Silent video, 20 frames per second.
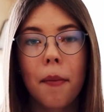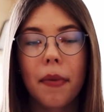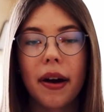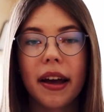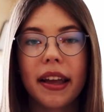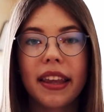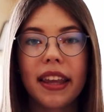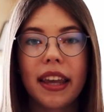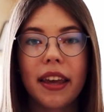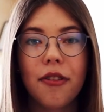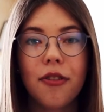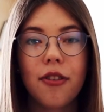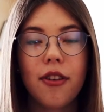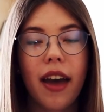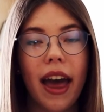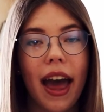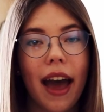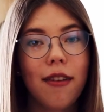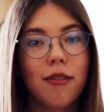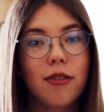But if
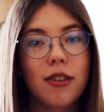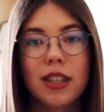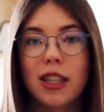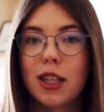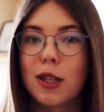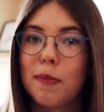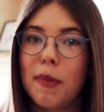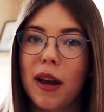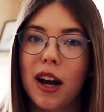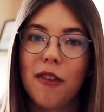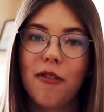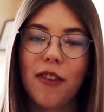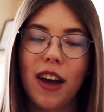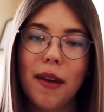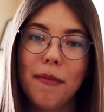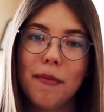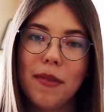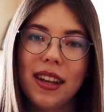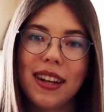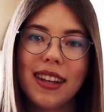you have just a spare
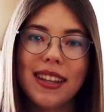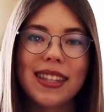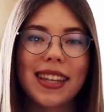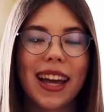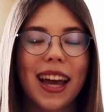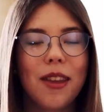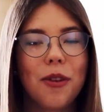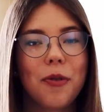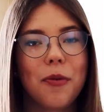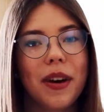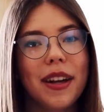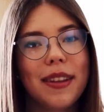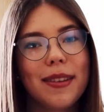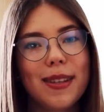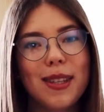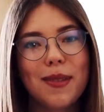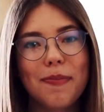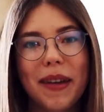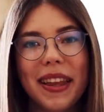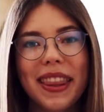5 minutes and you want
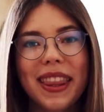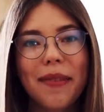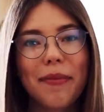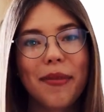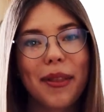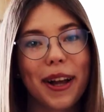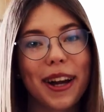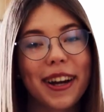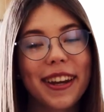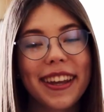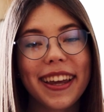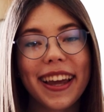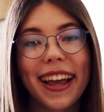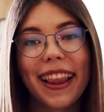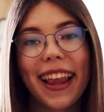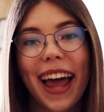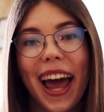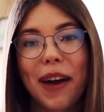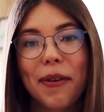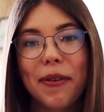to spend them learning
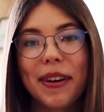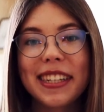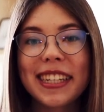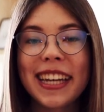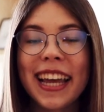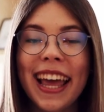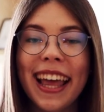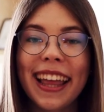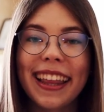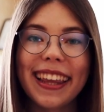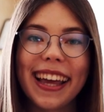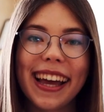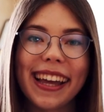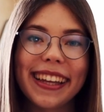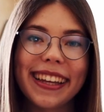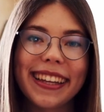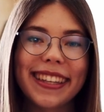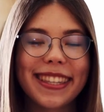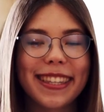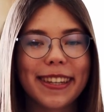the language,
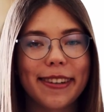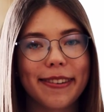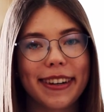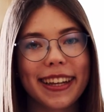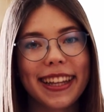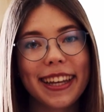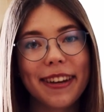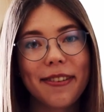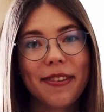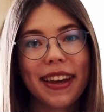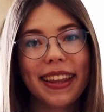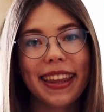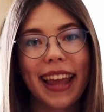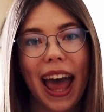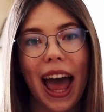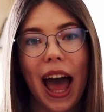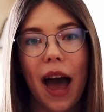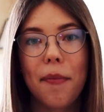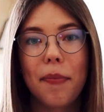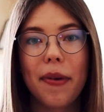then it's a really great
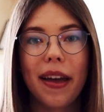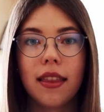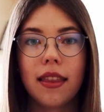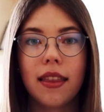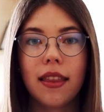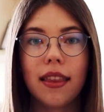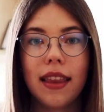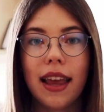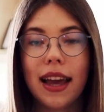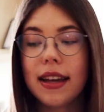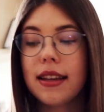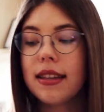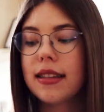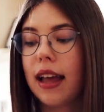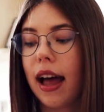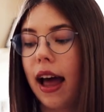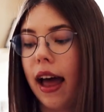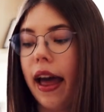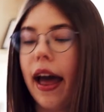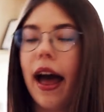app.
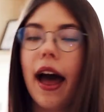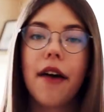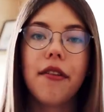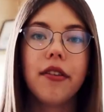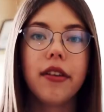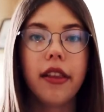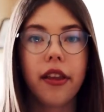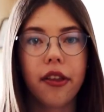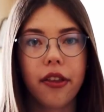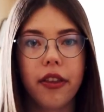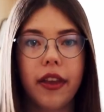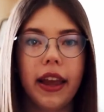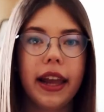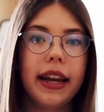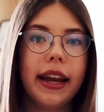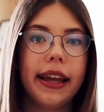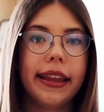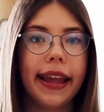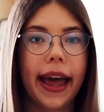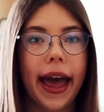Next, I have a
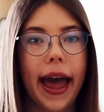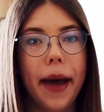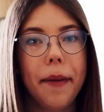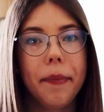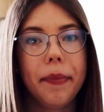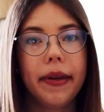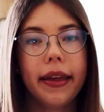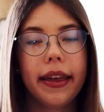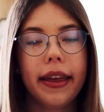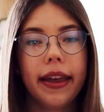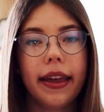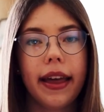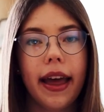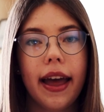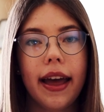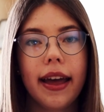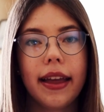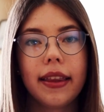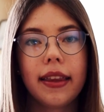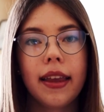Lithuanian app,
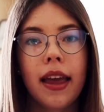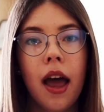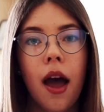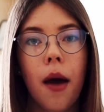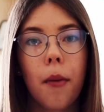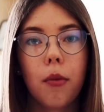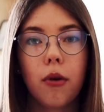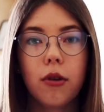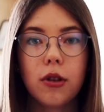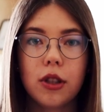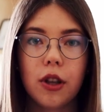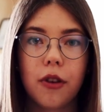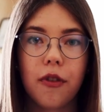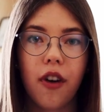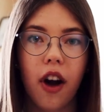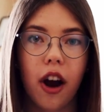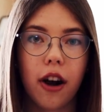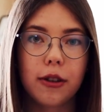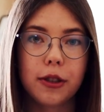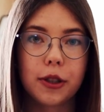and most
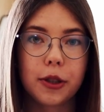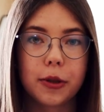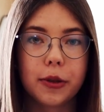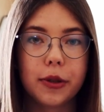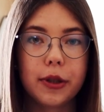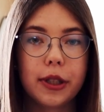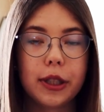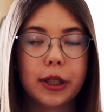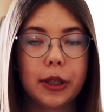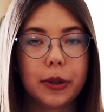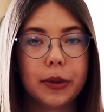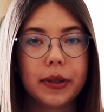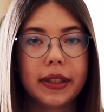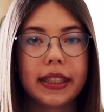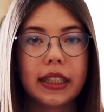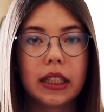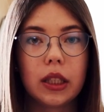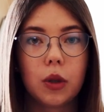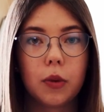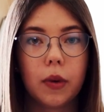of our schools
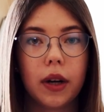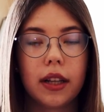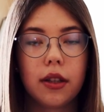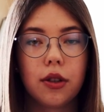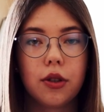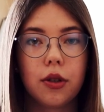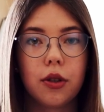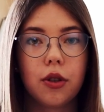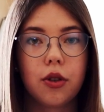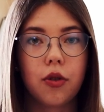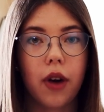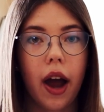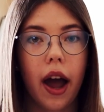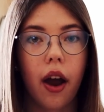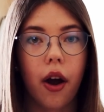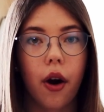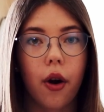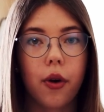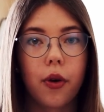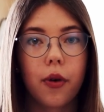use this one to
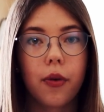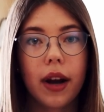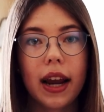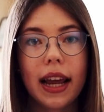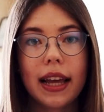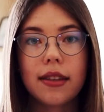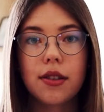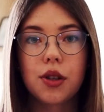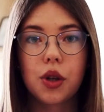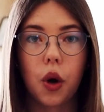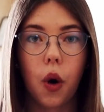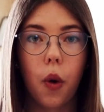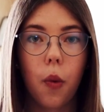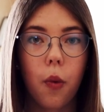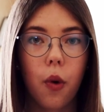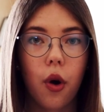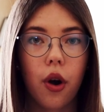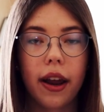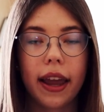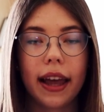track our grades,
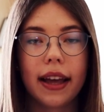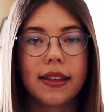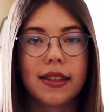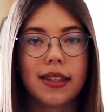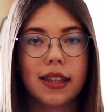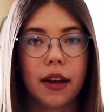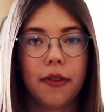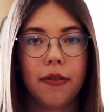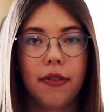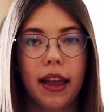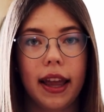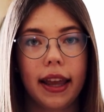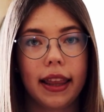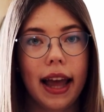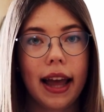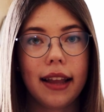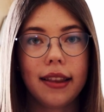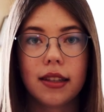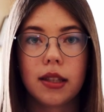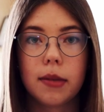homework, and stuff like
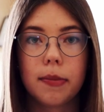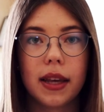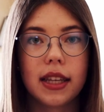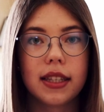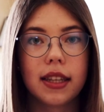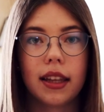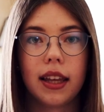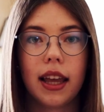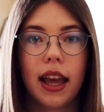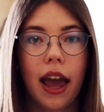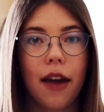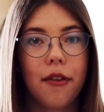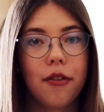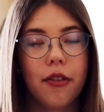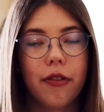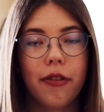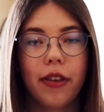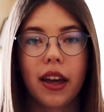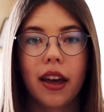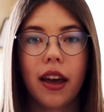that. It's basically
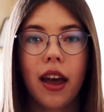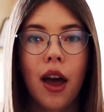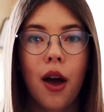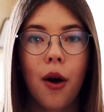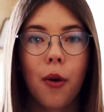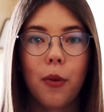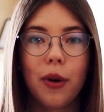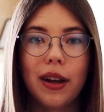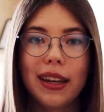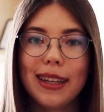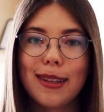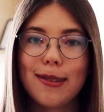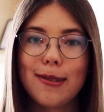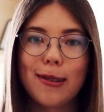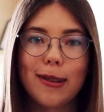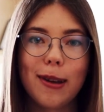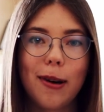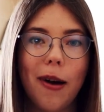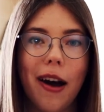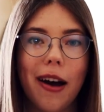everything we need
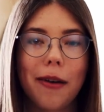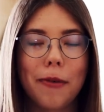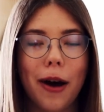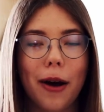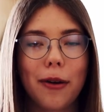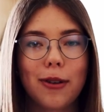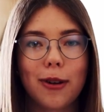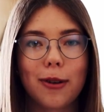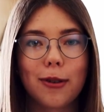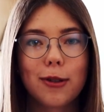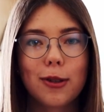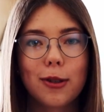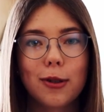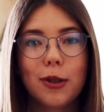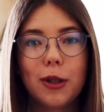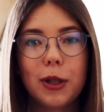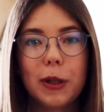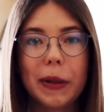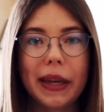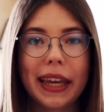to know about our
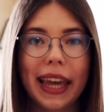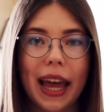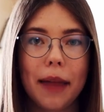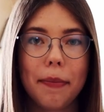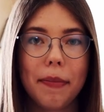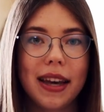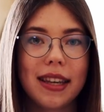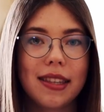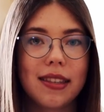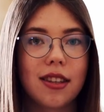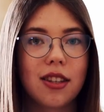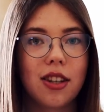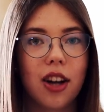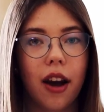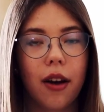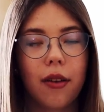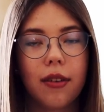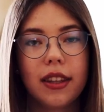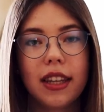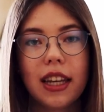school. We can message
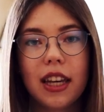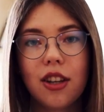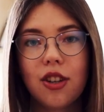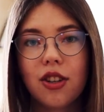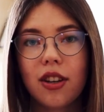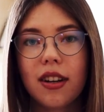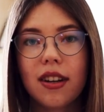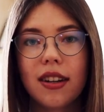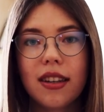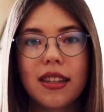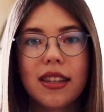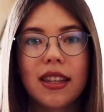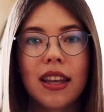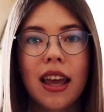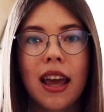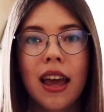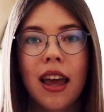our teachers.